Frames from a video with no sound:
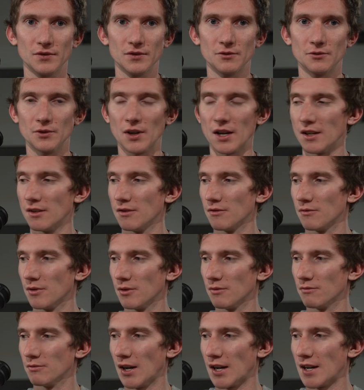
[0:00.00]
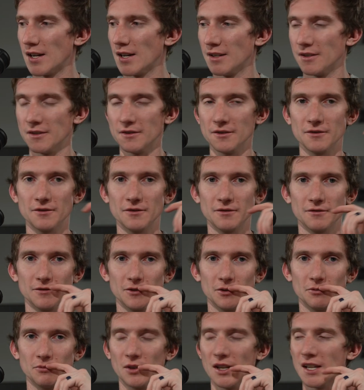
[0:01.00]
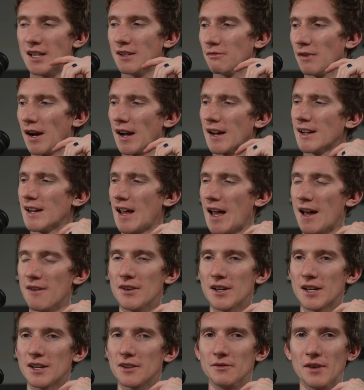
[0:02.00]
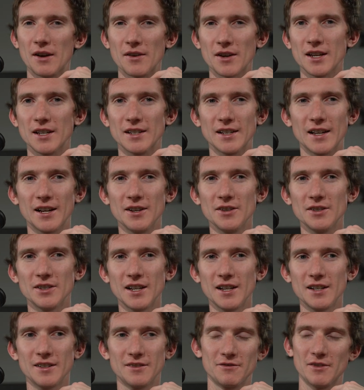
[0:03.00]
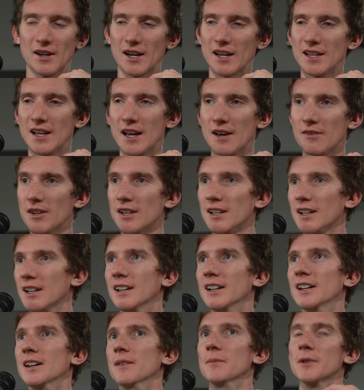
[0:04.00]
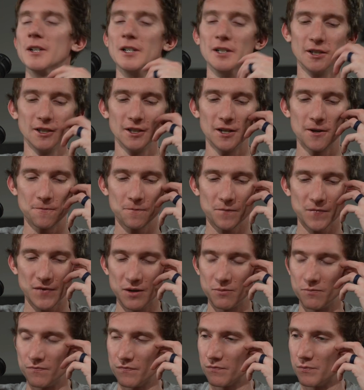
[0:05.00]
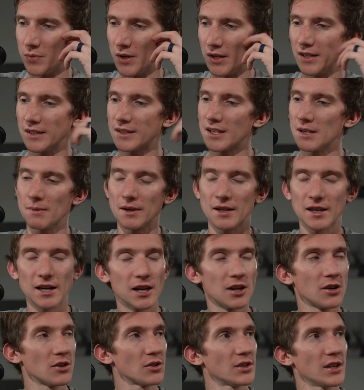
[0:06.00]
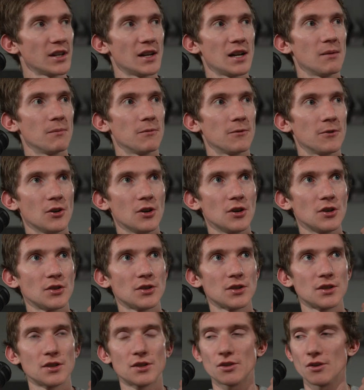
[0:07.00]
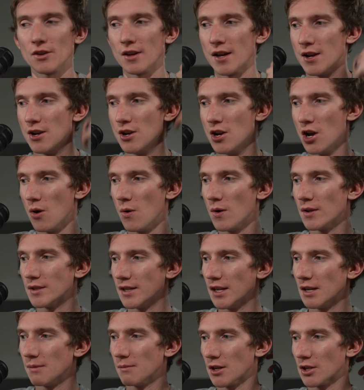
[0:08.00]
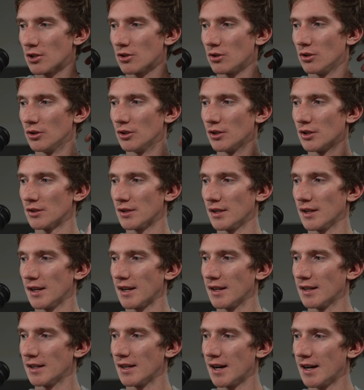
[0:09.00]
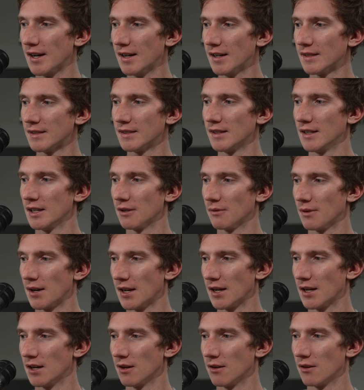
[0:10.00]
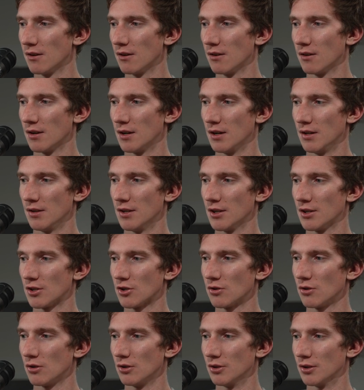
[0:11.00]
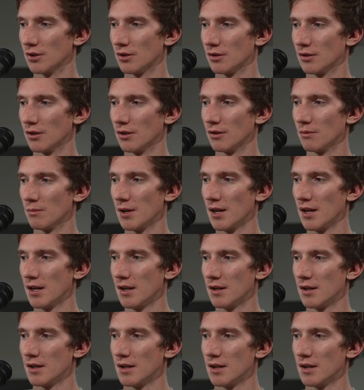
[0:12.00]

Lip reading: wrecking havoc. Is that how you say it? Wrecking havoc. But I like to get my kicker set up first so I know it's hitting my shoulders, and I can kind of see it right here on this shoulder a little bit,